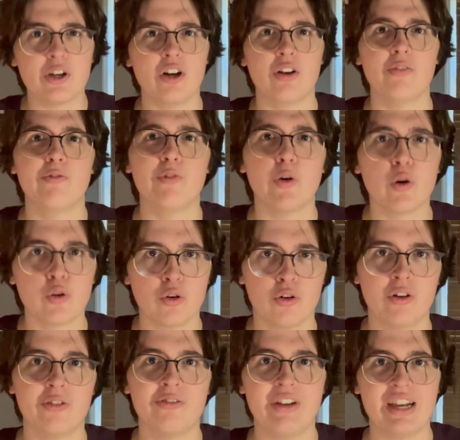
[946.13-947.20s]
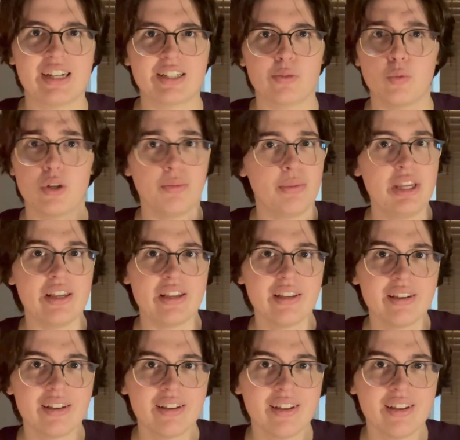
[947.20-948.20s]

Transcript: of vocal effect would be.